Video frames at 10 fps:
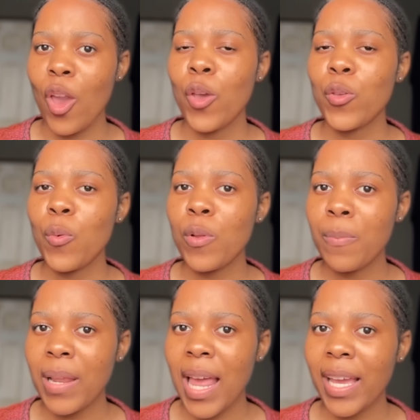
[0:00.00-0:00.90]
you will
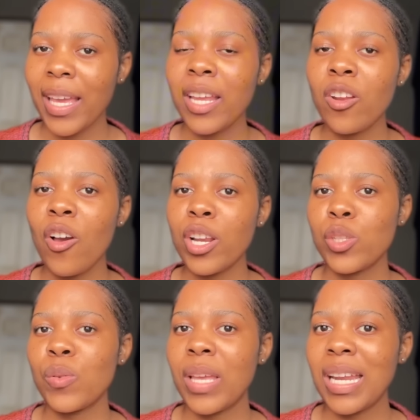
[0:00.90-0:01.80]
be like, in order
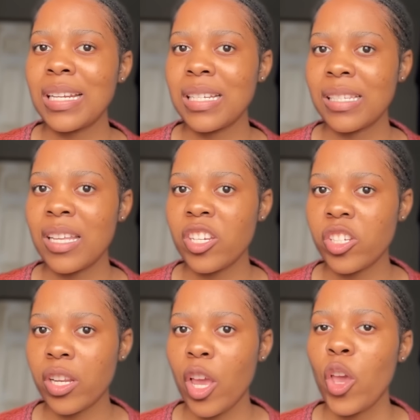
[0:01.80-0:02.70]
to get a
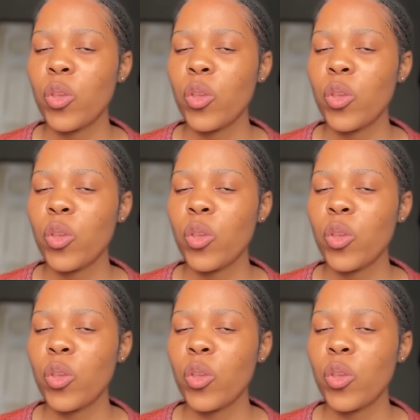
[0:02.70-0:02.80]
distinction,